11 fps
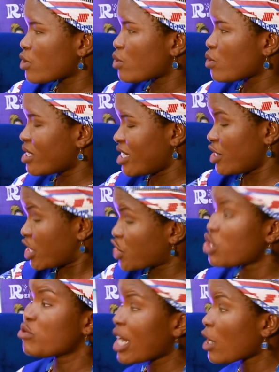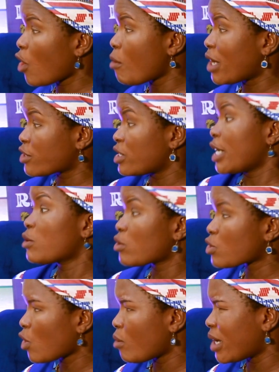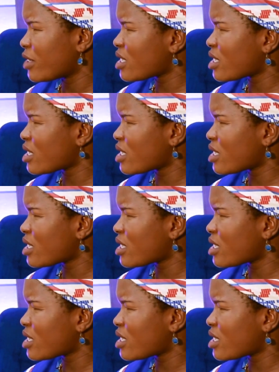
the children come out, they don't come out.